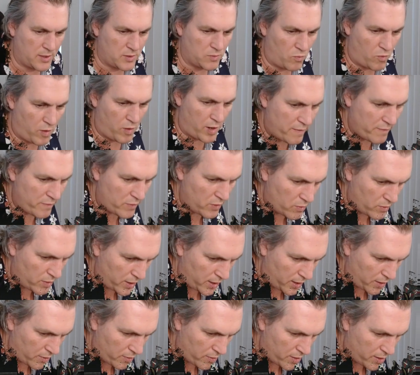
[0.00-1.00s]
one of your
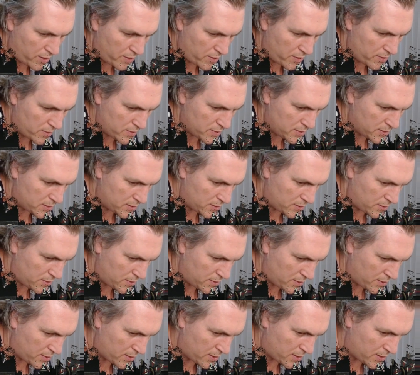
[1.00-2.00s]
heroes.
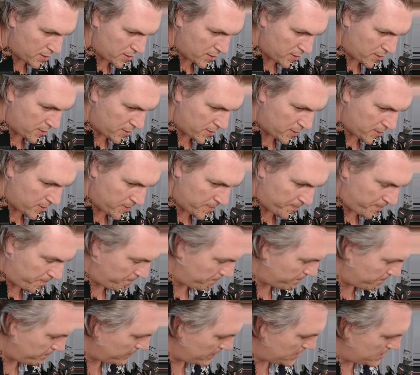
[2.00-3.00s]

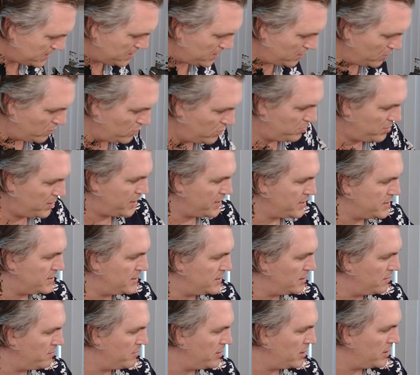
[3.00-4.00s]
So we'll place
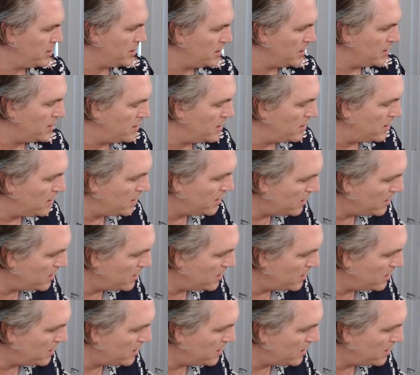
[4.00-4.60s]
him in